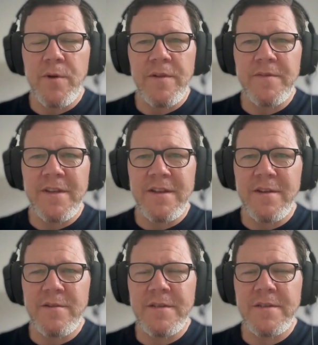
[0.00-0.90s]
part of 10
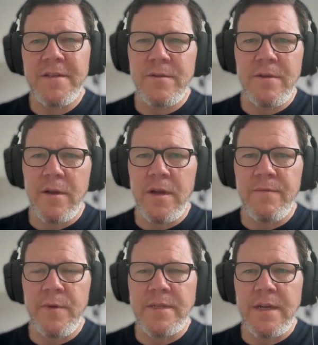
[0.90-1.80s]
years doing a lot of
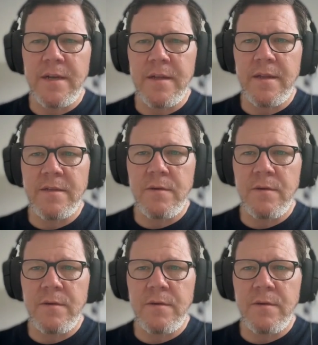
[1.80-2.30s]
very exciting things.